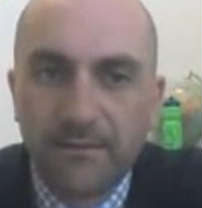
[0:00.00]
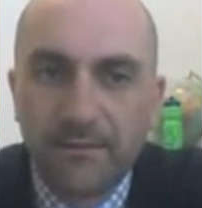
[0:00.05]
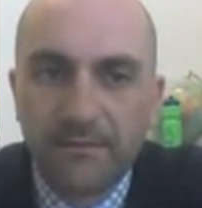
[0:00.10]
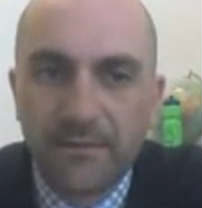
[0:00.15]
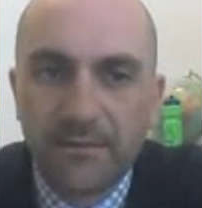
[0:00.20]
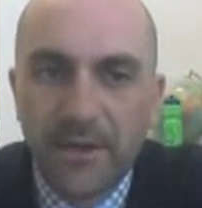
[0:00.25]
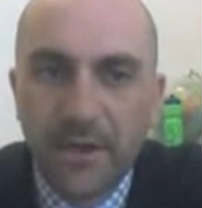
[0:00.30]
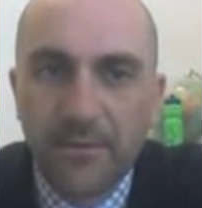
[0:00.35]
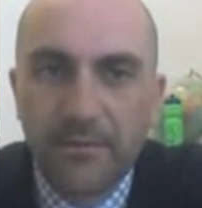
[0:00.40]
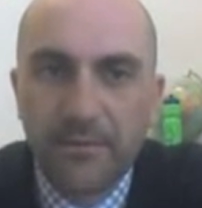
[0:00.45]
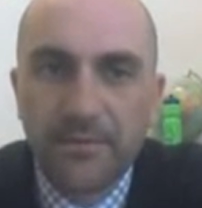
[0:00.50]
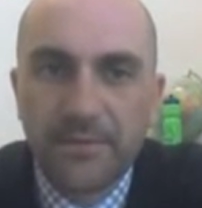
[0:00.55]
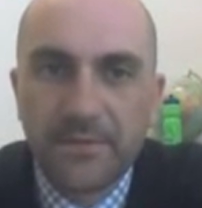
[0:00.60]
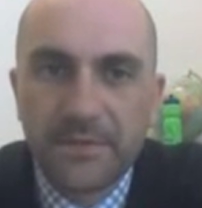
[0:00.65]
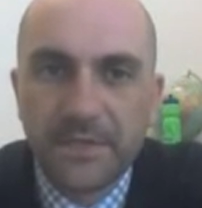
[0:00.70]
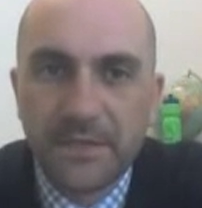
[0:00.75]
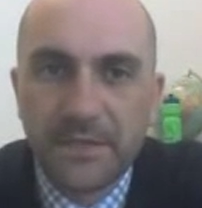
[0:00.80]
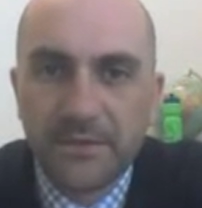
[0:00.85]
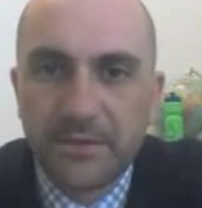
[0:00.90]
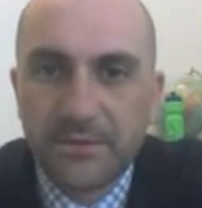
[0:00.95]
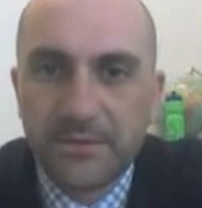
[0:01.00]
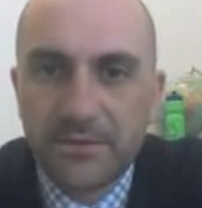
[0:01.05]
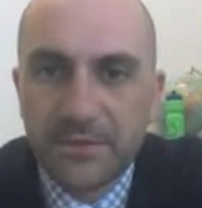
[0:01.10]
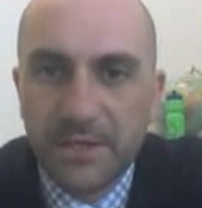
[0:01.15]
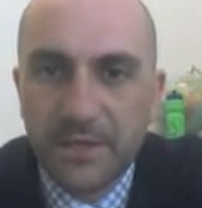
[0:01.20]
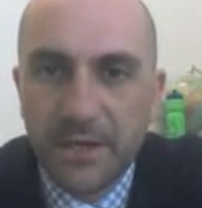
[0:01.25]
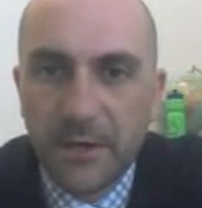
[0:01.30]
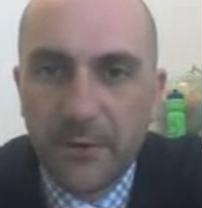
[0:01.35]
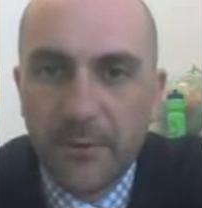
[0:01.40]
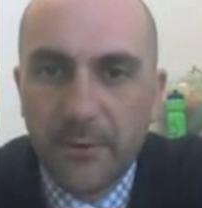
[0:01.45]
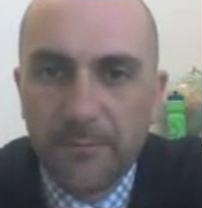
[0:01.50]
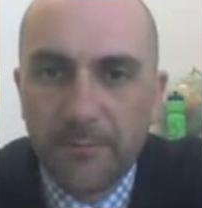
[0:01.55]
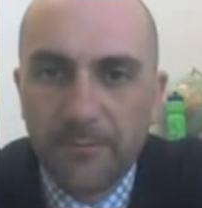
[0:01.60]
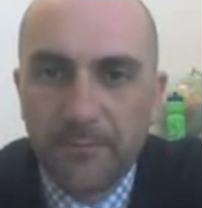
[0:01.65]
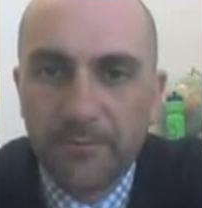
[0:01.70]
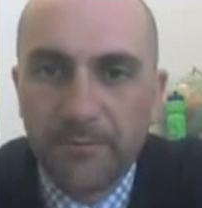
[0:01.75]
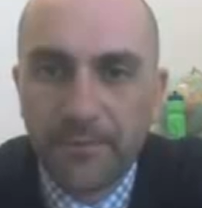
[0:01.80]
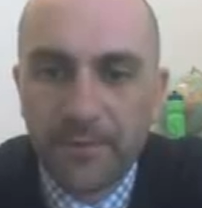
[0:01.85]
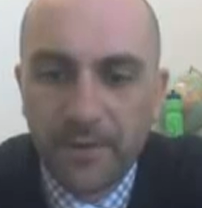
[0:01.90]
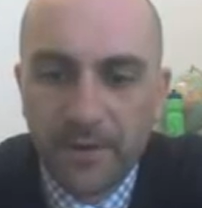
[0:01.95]
Nope, still too
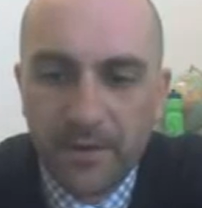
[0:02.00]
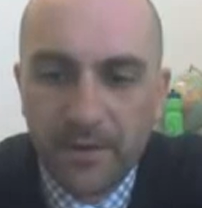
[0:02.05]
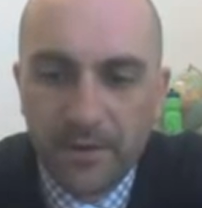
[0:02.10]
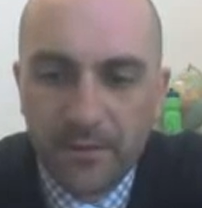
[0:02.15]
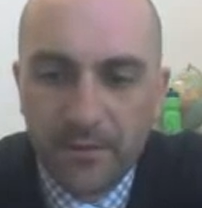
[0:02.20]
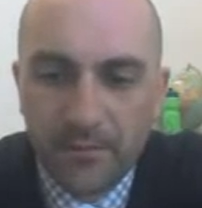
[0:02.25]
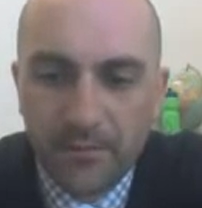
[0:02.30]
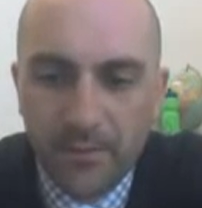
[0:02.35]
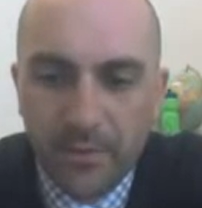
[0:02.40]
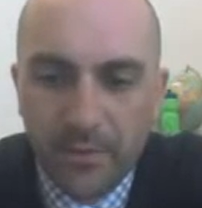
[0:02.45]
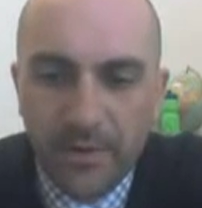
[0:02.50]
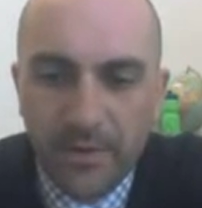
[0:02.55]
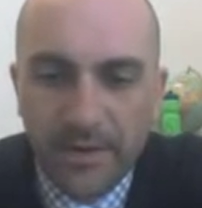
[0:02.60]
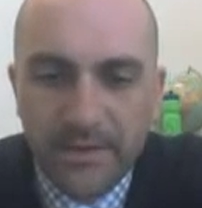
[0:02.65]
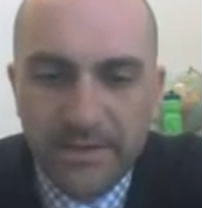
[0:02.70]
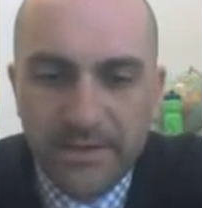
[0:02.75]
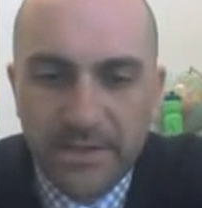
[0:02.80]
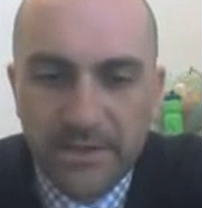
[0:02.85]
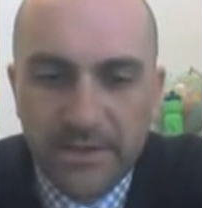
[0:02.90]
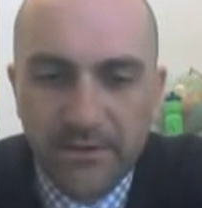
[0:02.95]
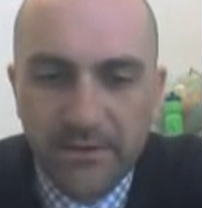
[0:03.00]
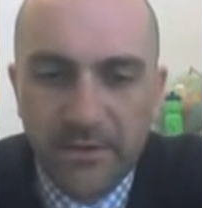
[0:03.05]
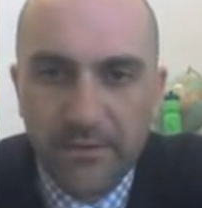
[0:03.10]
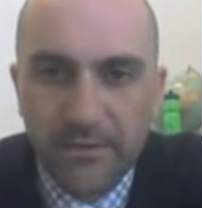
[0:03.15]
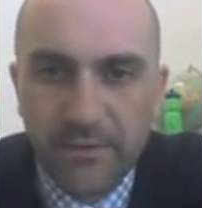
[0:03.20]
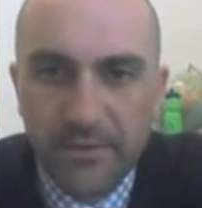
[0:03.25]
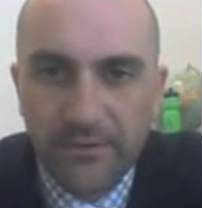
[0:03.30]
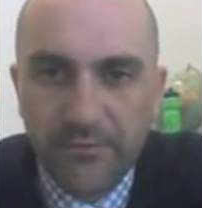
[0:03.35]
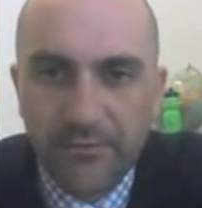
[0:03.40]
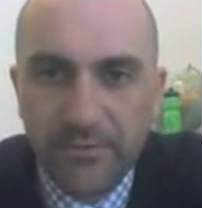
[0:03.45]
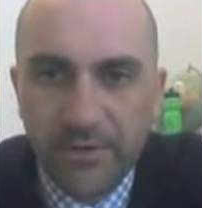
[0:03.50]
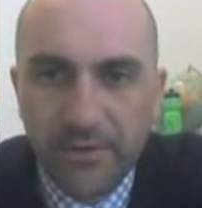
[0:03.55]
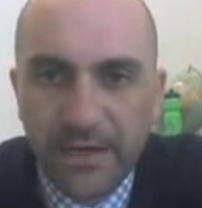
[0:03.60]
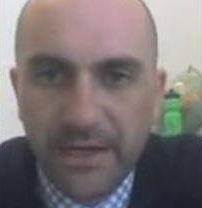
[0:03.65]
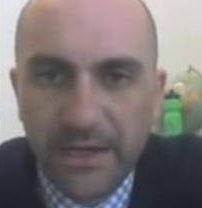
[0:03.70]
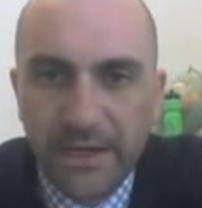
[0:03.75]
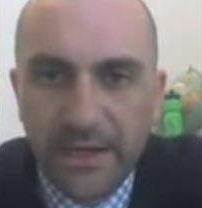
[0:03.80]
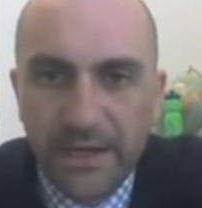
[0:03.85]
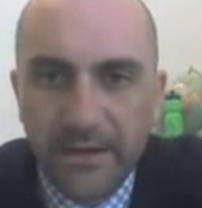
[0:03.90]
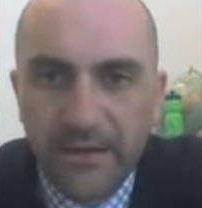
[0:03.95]
slow.
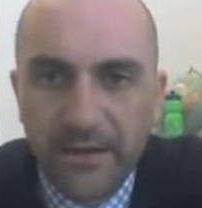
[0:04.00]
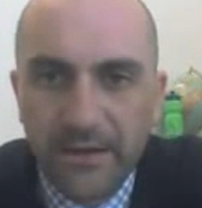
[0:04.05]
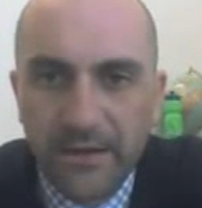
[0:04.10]
0.03.